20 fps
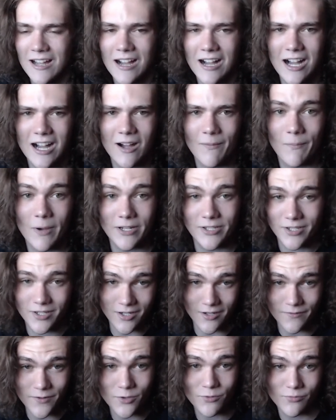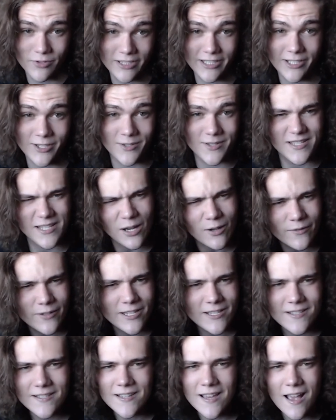I took a few really good
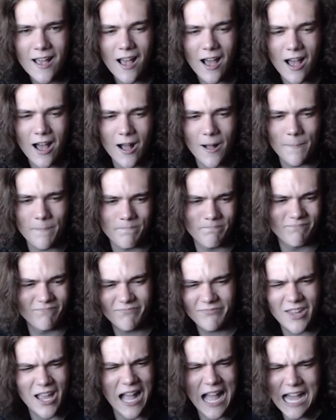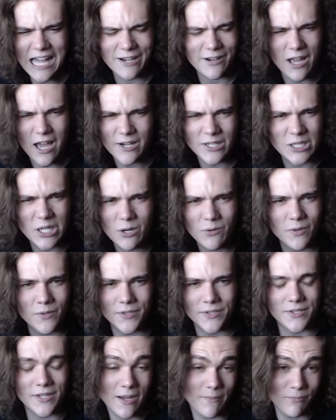selfies. I don't know what
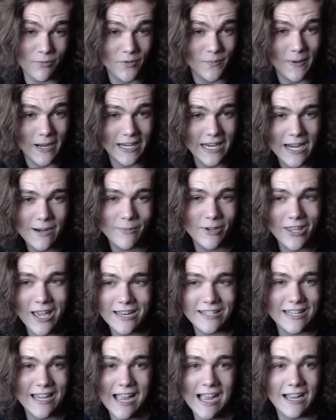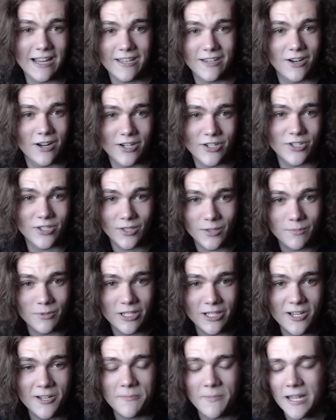was up with my camera that day. You know, I just looked
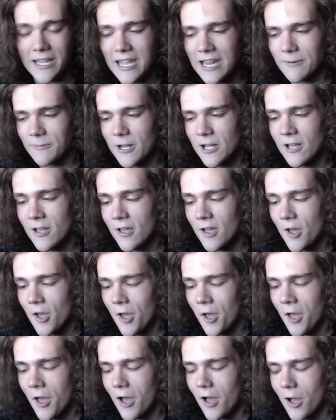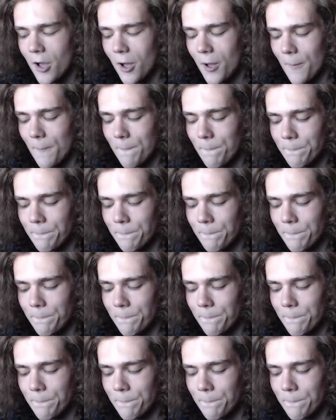pretty good in my camera. Yeah,